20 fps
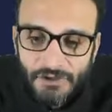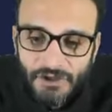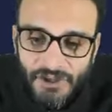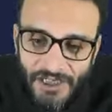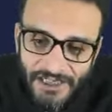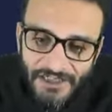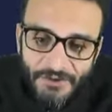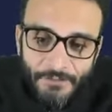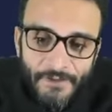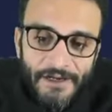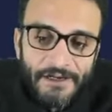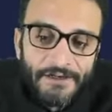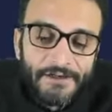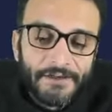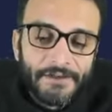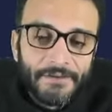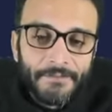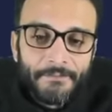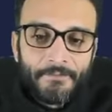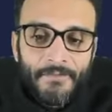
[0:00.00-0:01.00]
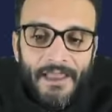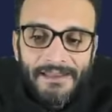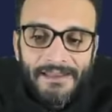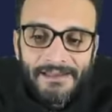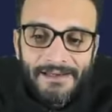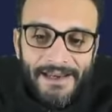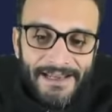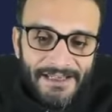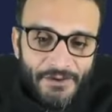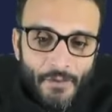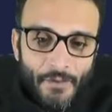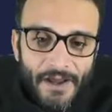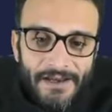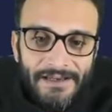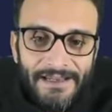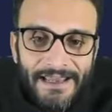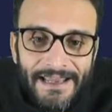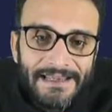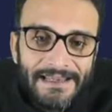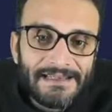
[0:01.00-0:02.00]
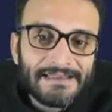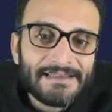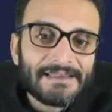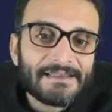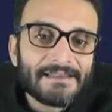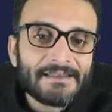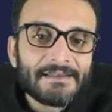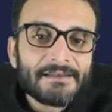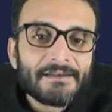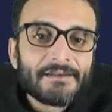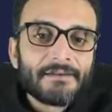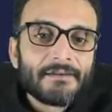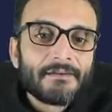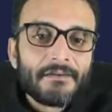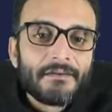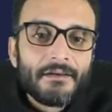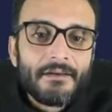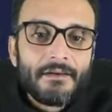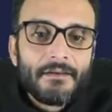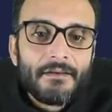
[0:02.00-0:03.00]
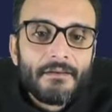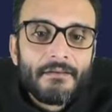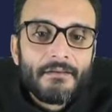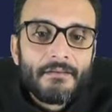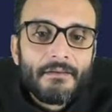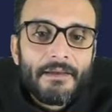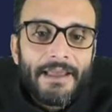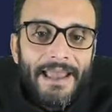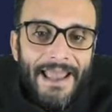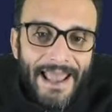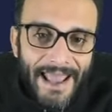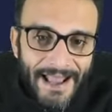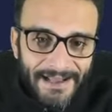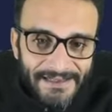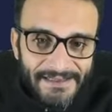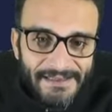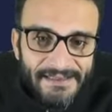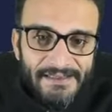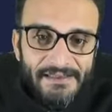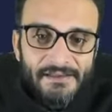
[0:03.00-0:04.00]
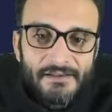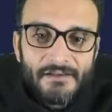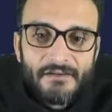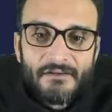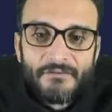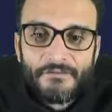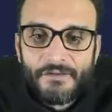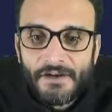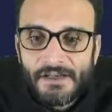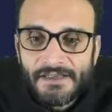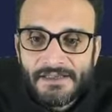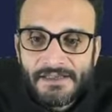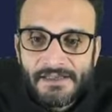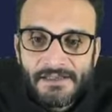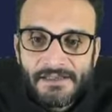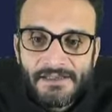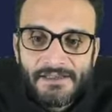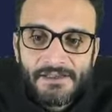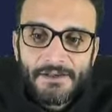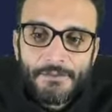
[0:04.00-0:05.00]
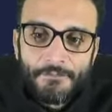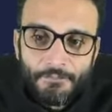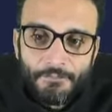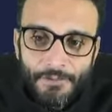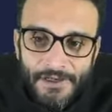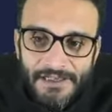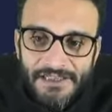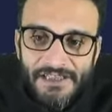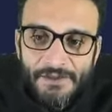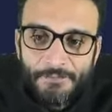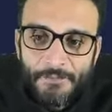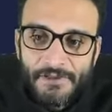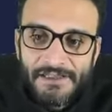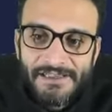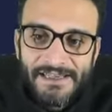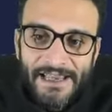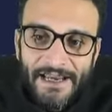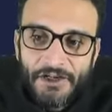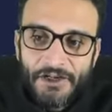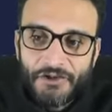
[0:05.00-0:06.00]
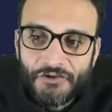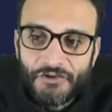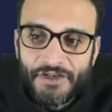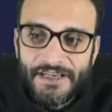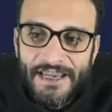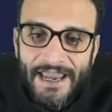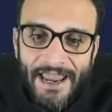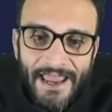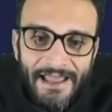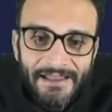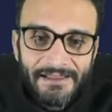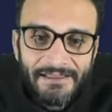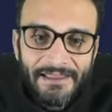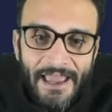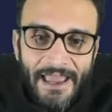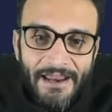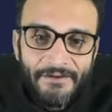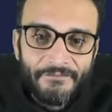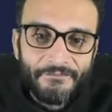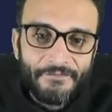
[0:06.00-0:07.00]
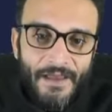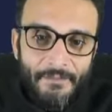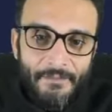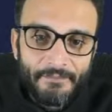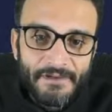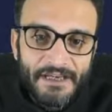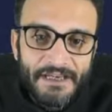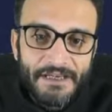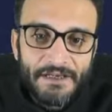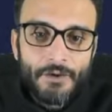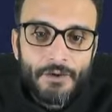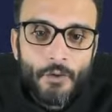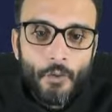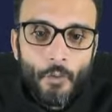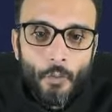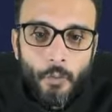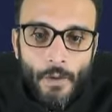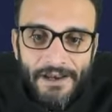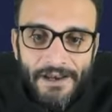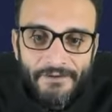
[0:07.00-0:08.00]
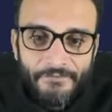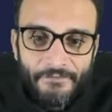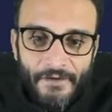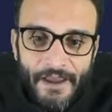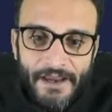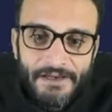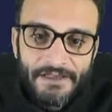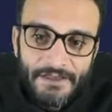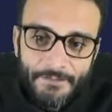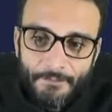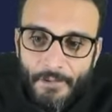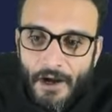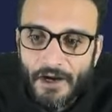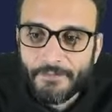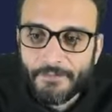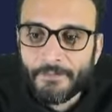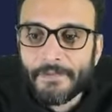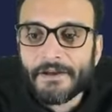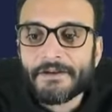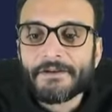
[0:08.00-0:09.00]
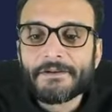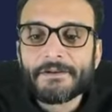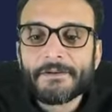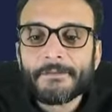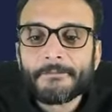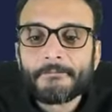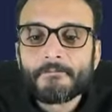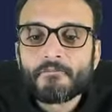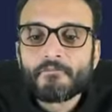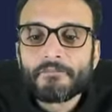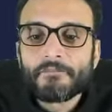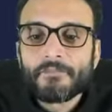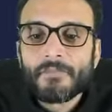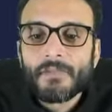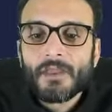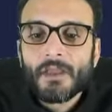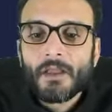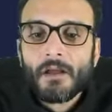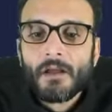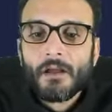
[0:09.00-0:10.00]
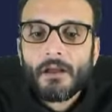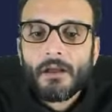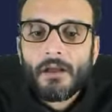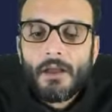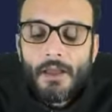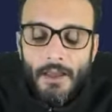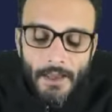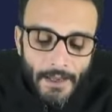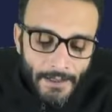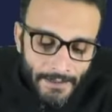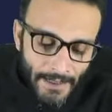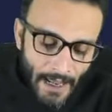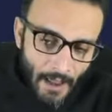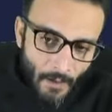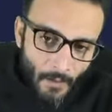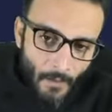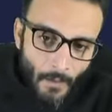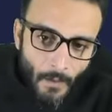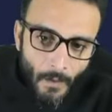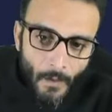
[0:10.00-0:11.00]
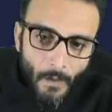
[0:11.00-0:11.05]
judgment. And the next one is X versus Principal Secretary, Health and Family Welfare Department. Now,